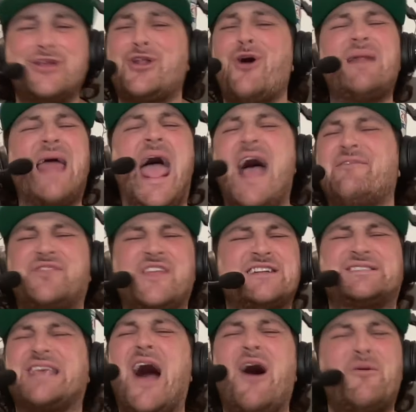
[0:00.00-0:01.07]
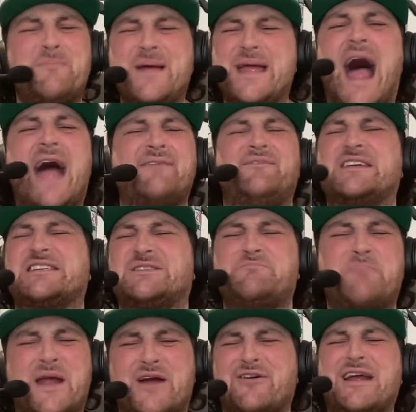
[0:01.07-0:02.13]
You don't have to tell I've
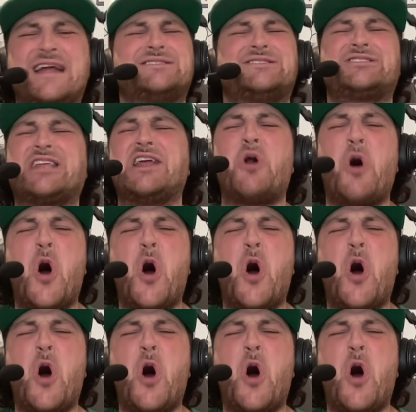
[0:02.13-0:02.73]
experienced it